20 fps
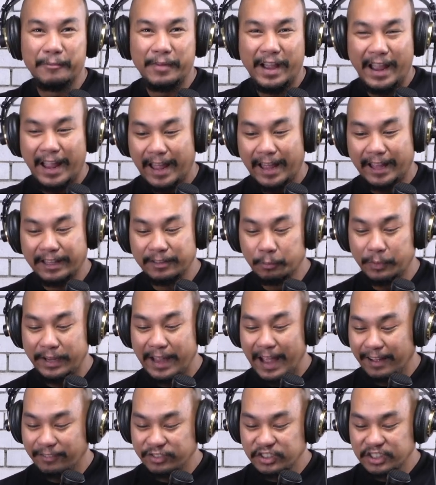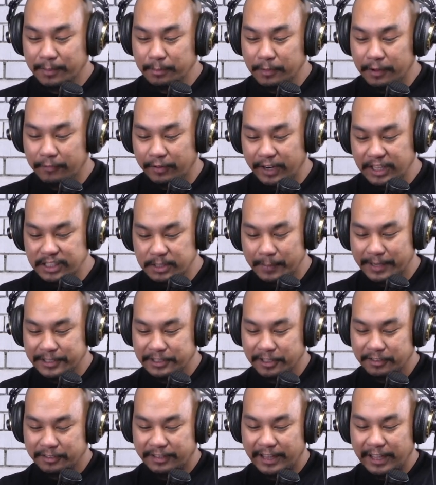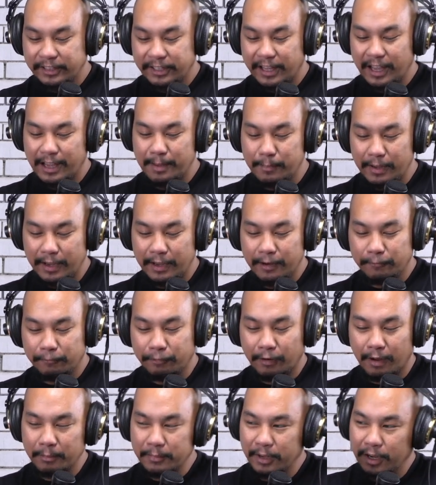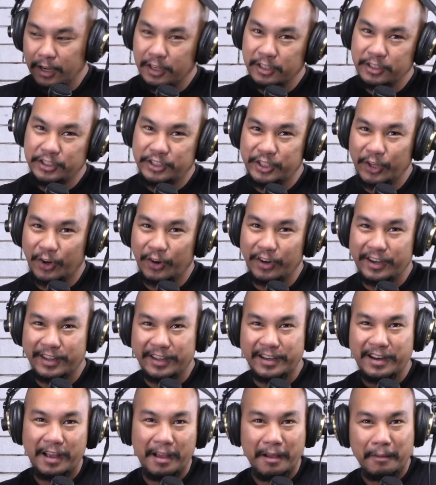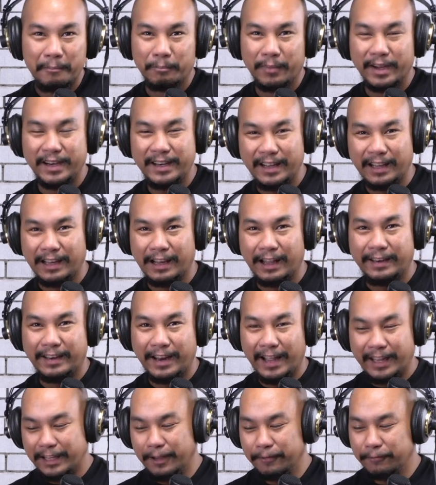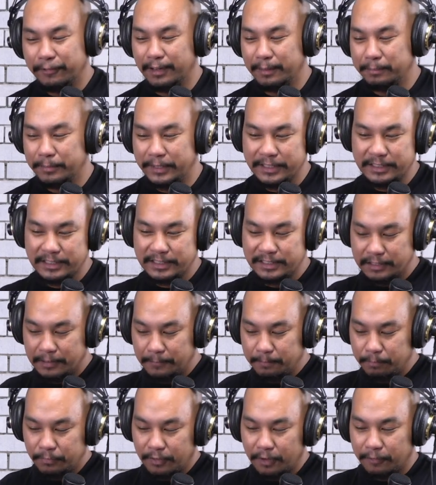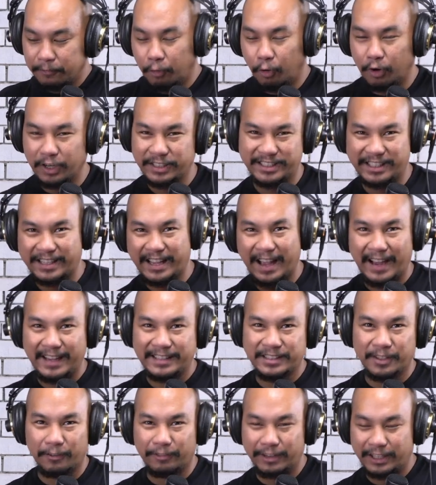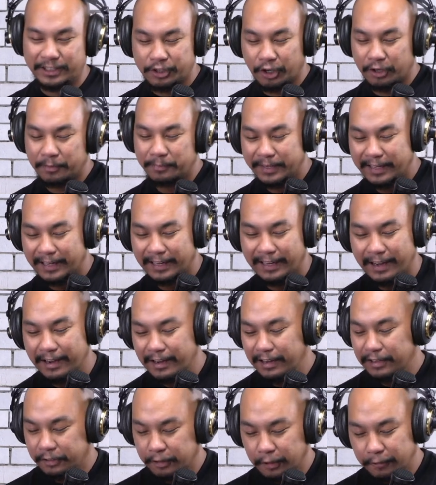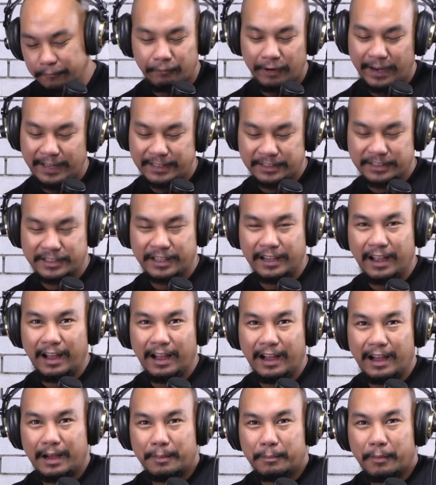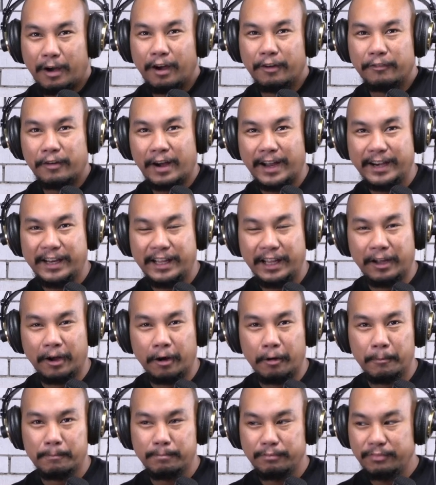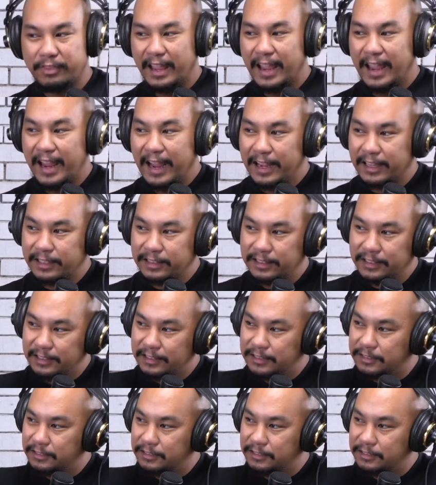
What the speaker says: And we have something very special that came in from Jordan Manila, Nike Philippines. Of course, the guys over at Jordan Manila, good friends of Honeycomb. And